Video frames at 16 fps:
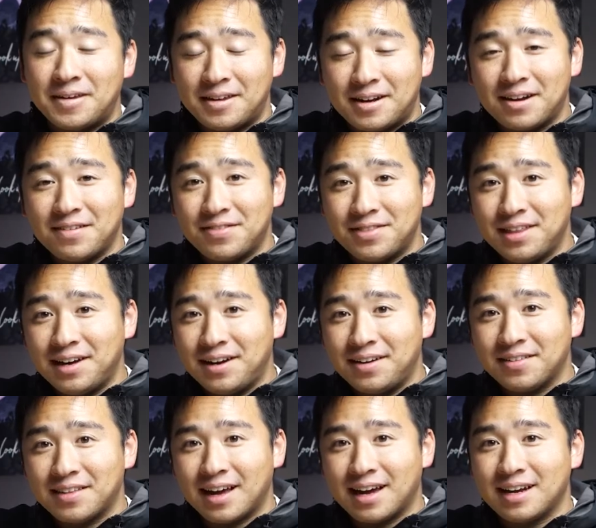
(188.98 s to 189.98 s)
And I've thought
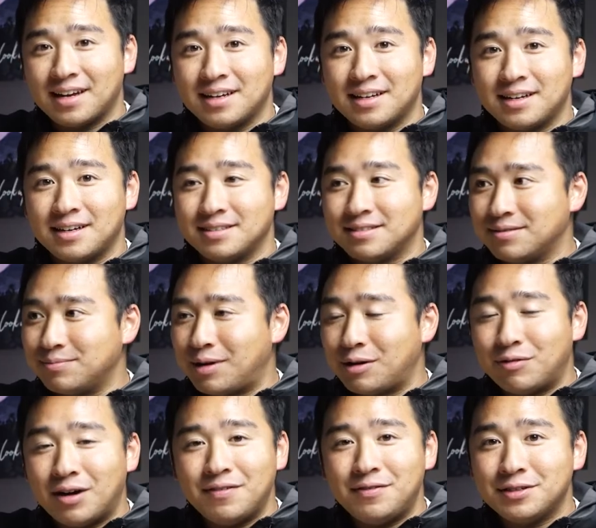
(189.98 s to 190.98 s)
of that because
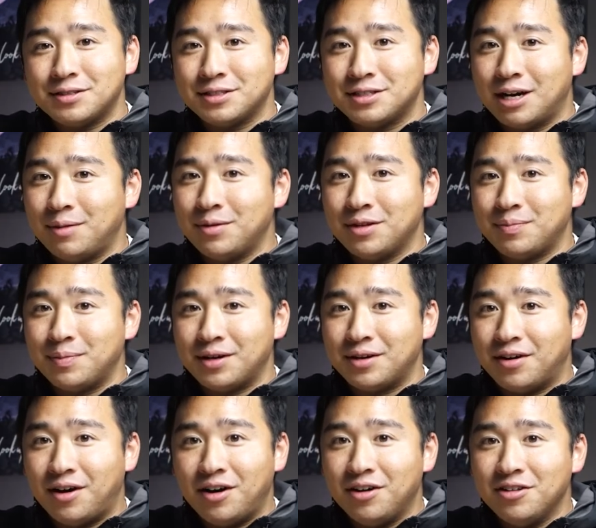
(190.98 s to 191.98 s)
my wife doesn't come with me
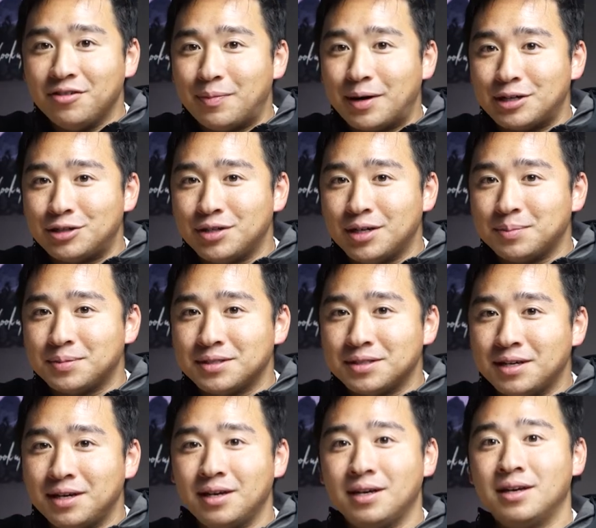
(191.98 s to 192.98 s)
on all of my
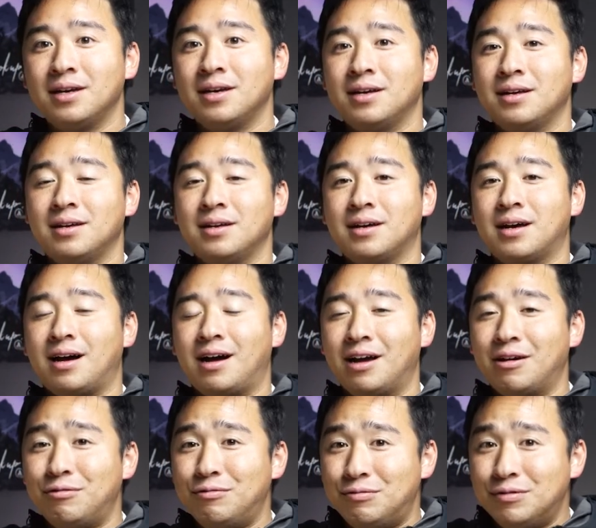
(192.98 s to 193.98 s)
trips.
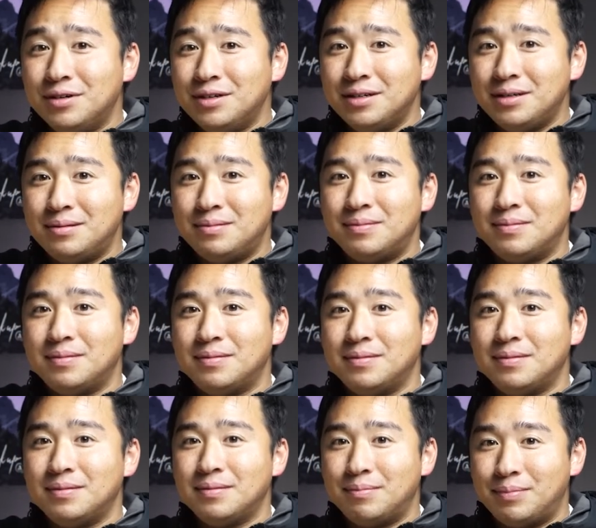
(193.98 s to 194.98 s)
I would,
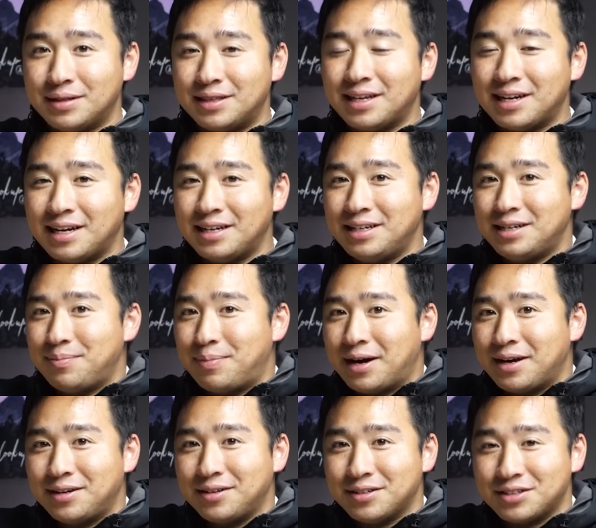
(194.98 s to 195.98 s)
but then I need to
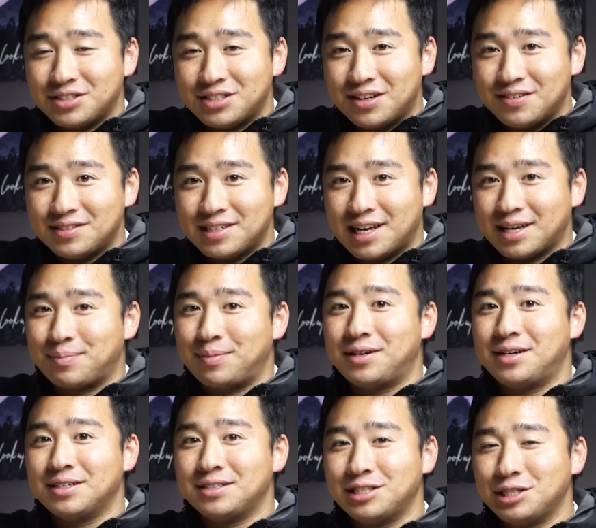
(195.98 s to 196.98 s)
buy another stuff sack
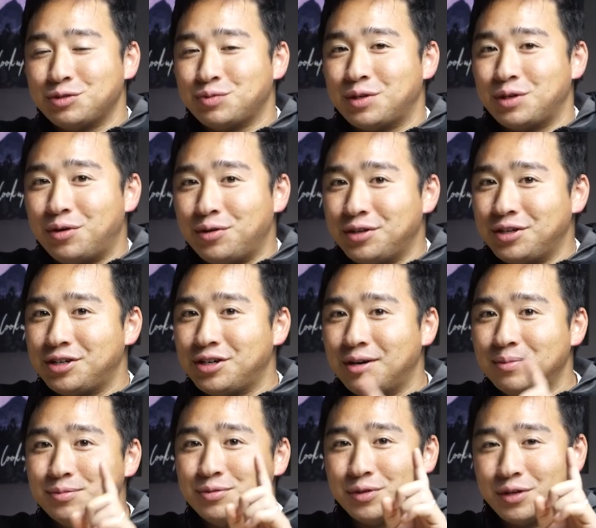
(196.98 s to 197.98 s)
because this one only
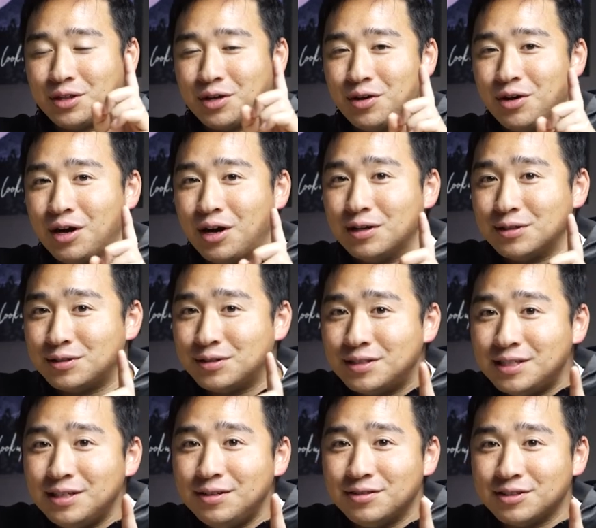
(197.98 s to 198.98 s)
comes with a
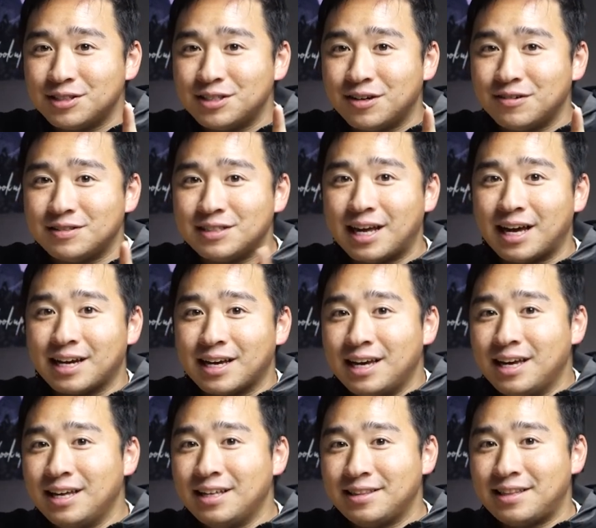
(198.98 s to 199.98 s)
single stuff sack
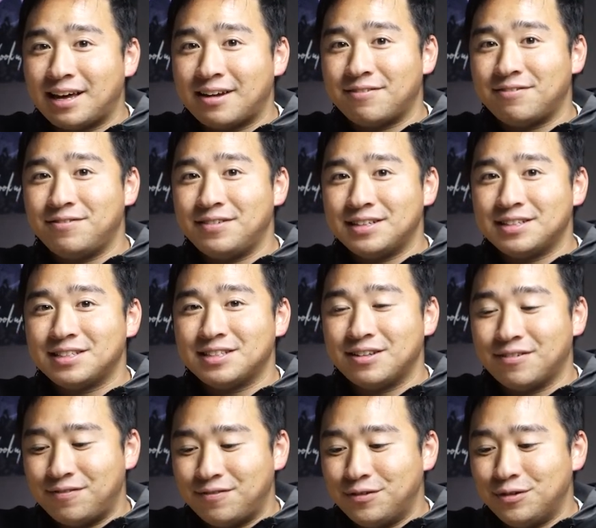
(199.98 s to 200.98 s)
that fits
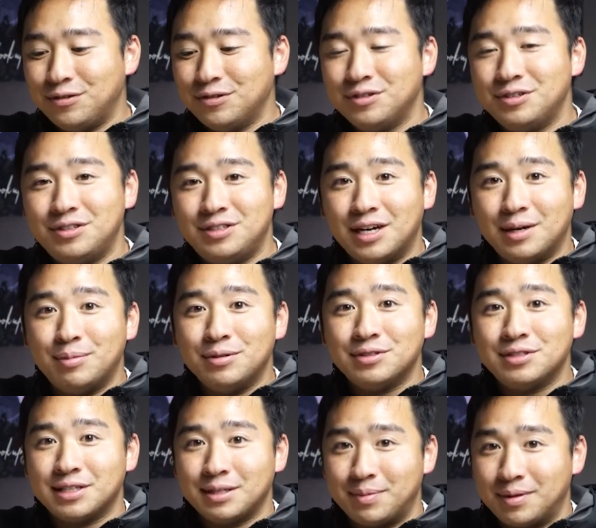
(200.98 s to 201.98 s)
the full double
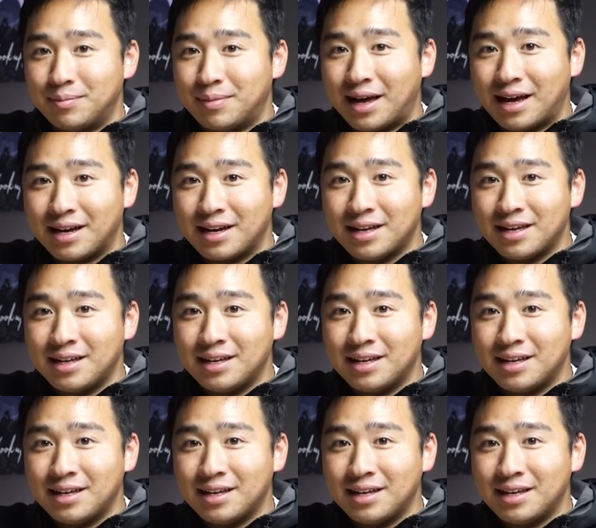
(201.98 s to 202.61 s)
sleeping bag.